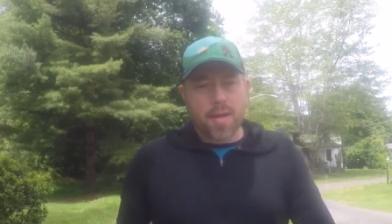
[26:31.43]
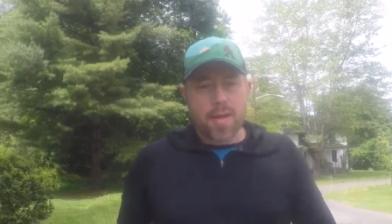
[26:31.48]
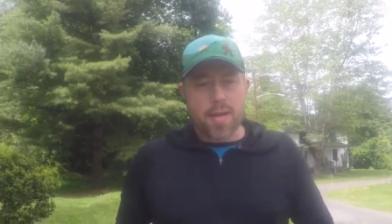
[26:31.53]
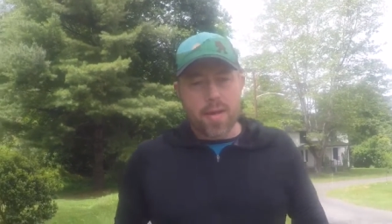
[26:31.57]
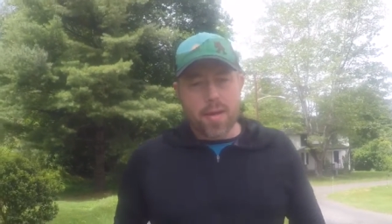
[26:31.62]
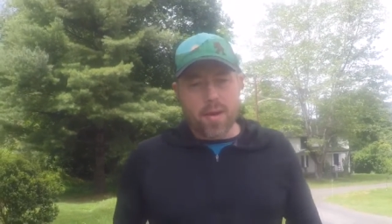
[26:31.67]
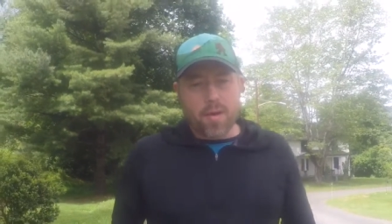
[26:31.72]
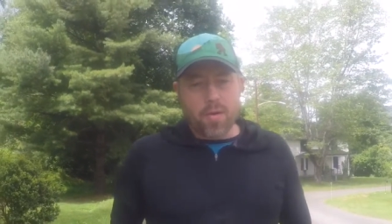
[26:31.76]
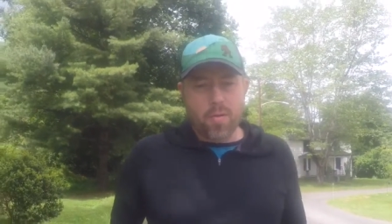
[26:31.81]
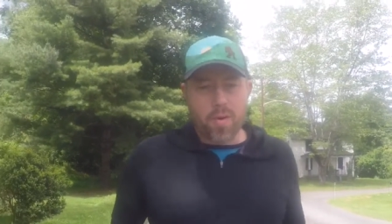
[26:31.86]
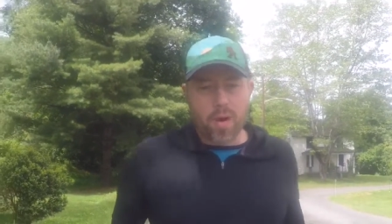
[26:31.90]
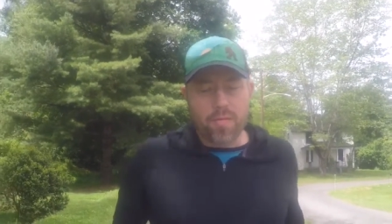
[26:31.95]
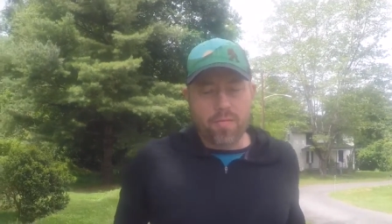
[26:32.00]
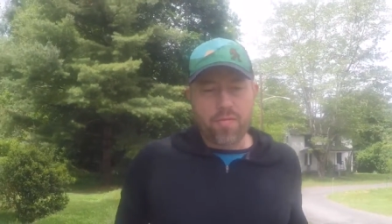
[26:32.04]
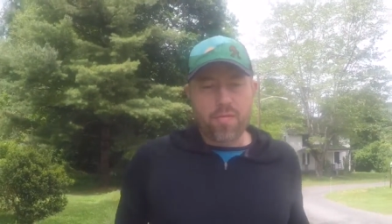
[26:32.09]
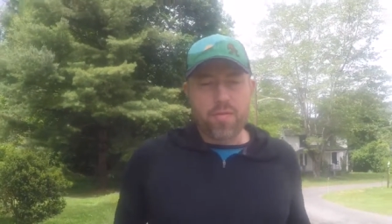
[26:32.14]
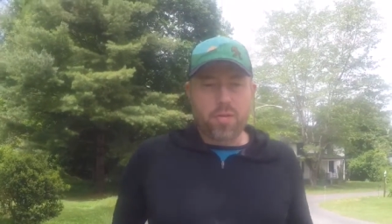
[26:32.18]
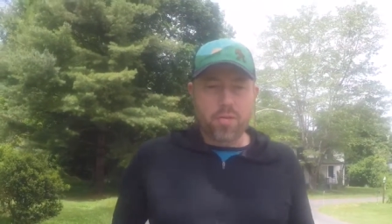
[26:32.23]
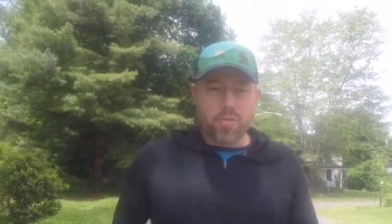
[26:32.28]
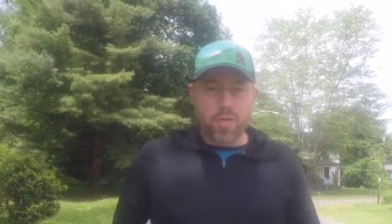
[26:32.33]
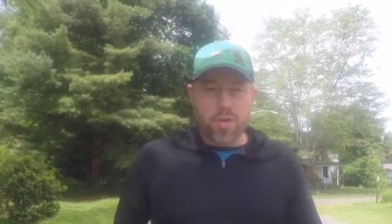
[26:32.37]
you know, when I'm
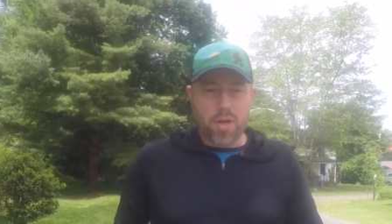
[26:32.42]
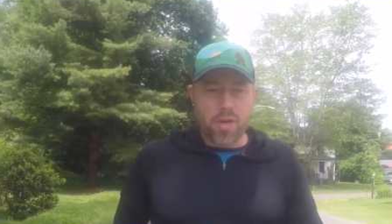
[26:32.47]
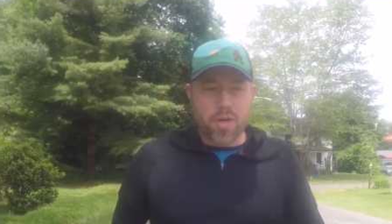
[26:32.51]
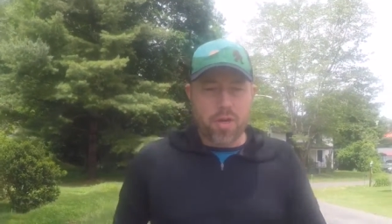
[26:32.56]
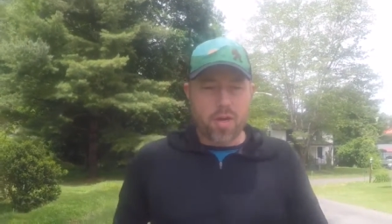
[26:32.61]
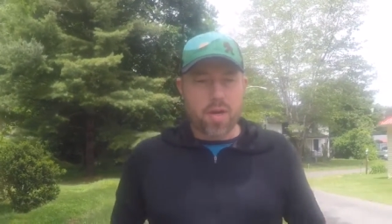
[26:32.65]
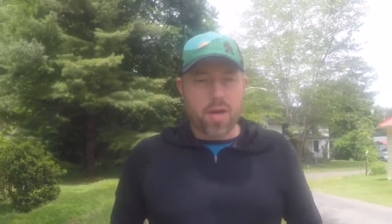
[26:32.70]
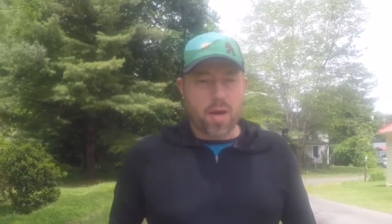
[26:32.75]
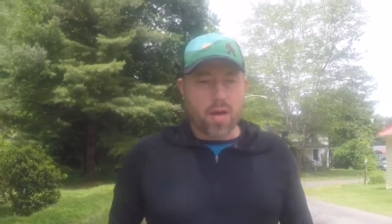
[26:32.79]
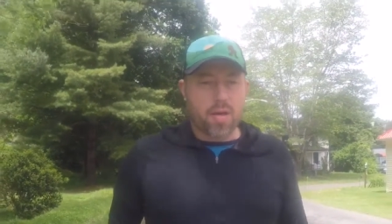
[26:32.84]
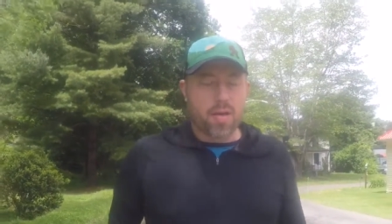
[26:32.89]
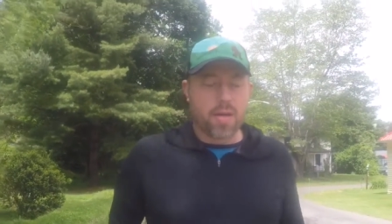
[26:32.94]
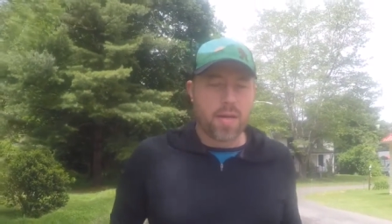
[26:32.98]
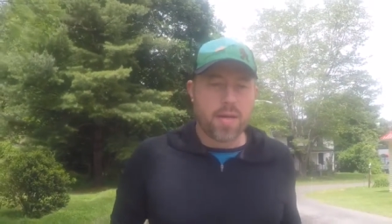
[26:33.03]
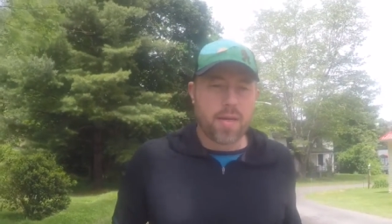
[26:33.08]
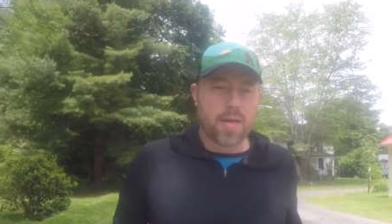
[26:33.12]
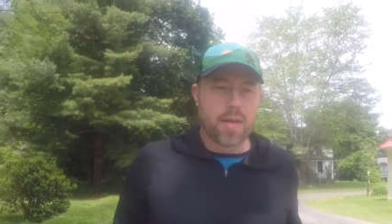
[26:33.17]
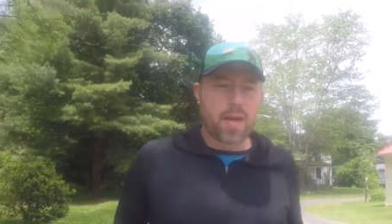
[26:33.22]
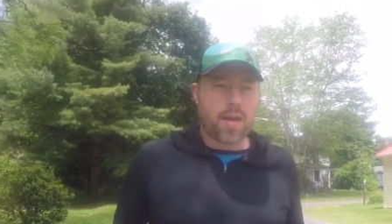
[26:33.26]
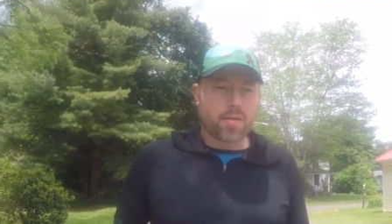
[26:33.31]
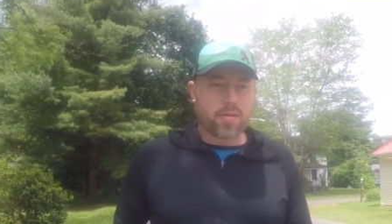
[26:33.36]
feeling really good, I'll
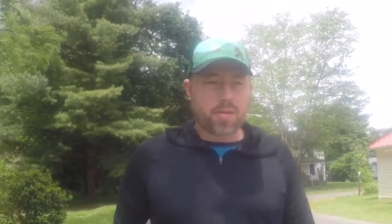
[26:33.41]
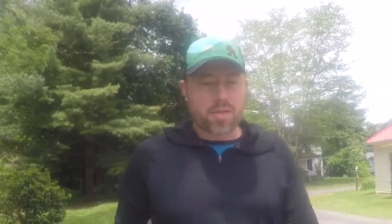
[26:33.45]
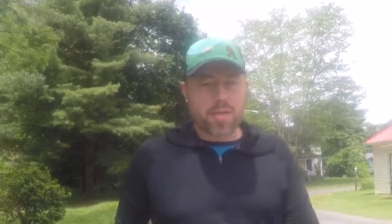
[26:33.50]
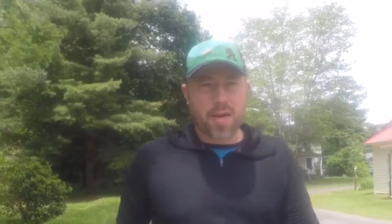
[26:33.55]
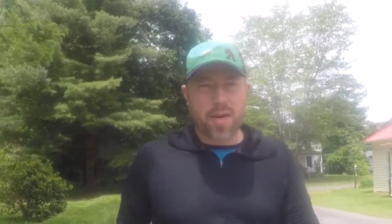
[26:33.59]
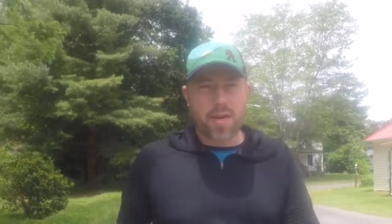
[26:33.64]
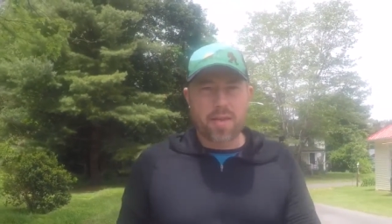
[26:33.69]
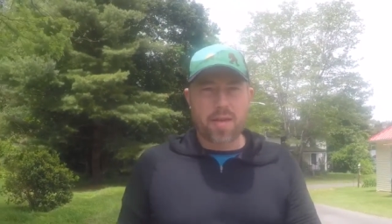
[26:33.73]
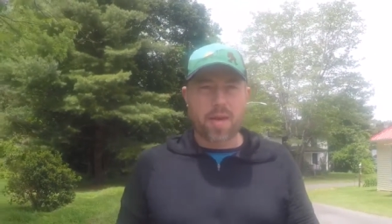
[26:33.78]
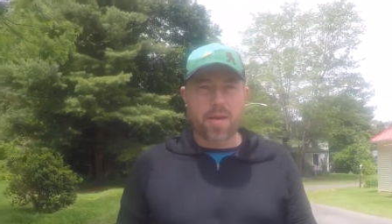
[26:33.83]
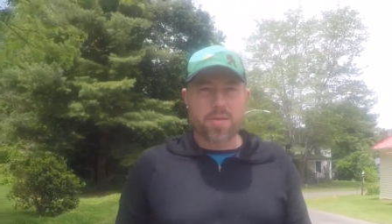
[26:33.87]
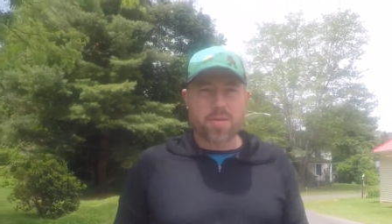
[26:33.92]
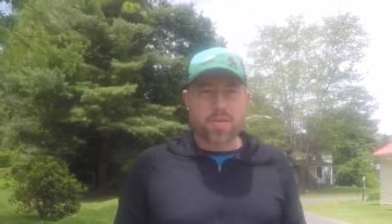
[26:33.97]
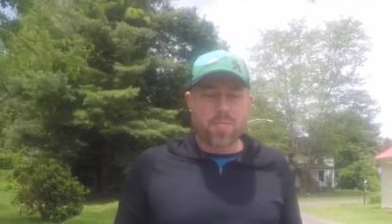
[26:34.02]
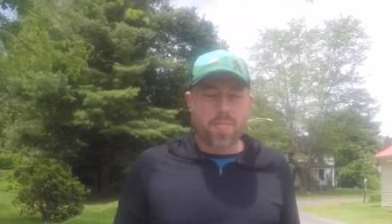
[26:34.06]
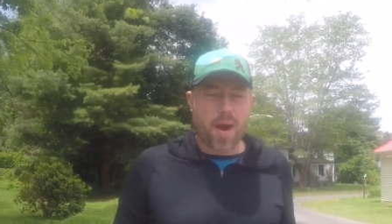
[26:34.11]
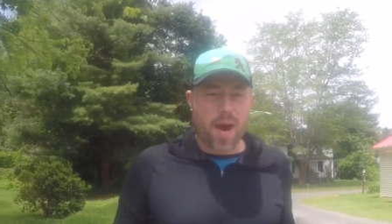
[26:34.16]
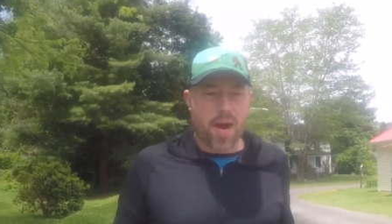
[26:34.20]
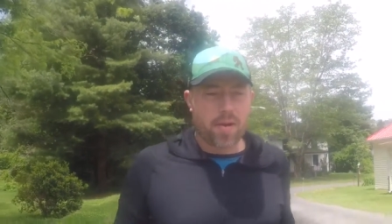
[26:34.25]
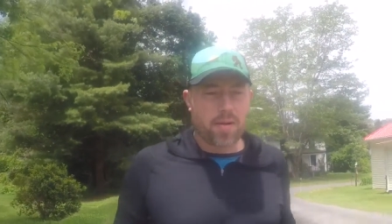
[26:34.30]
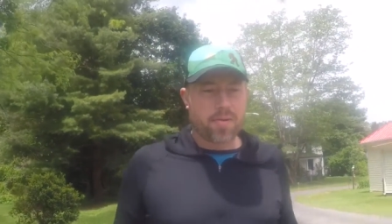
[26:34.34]
just hike the extra
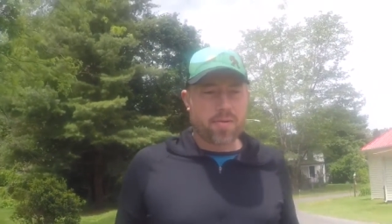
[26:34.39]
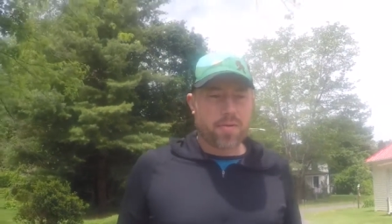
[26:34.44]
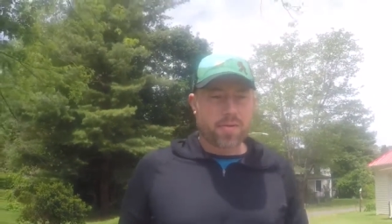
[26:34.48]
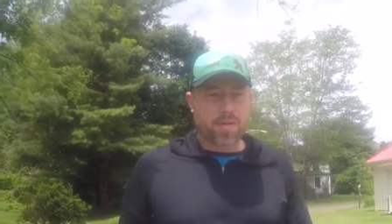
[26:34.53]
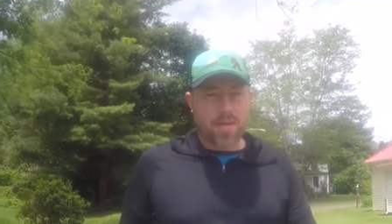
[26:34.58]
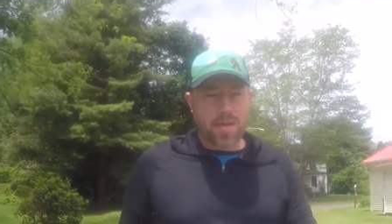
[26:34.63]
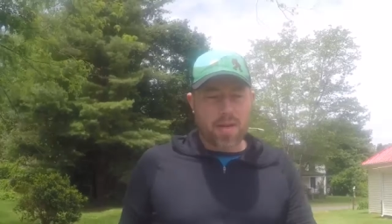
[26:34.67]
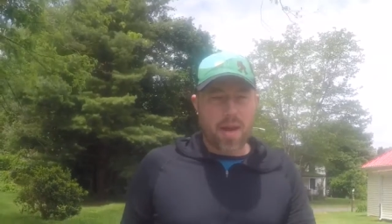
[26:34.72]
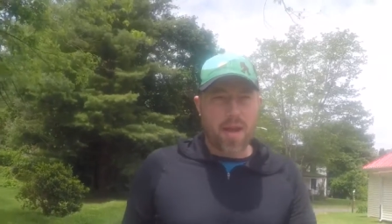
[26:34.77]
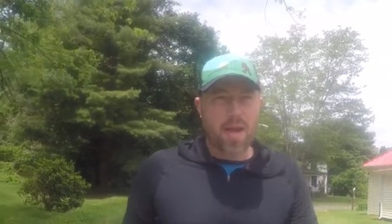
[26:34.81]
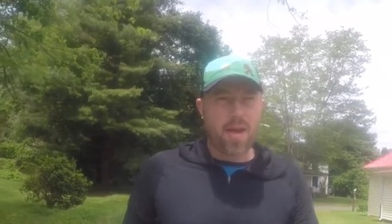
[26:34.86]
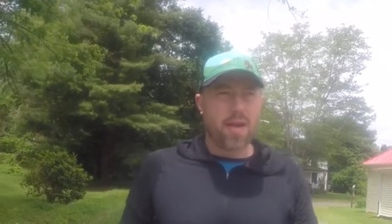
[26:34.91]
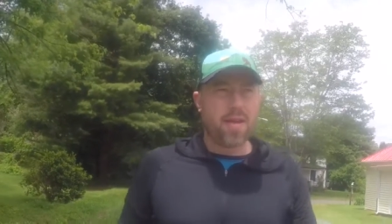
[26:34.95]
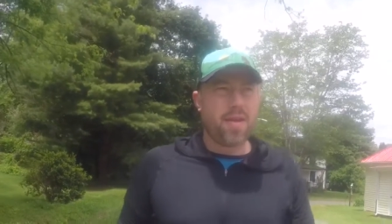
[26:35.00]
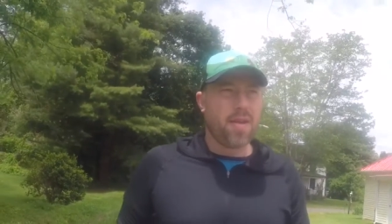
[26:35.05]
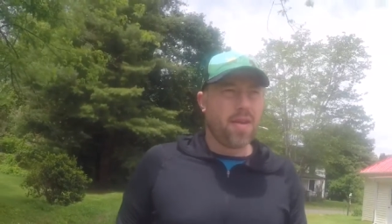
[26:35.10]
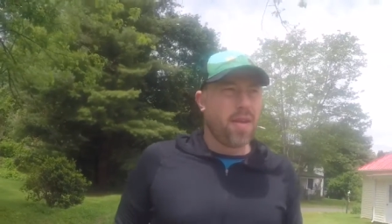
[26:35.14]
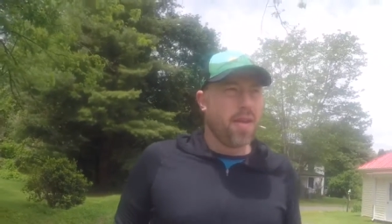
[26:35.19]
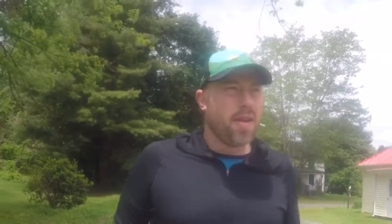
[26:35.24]
miles, get ahead,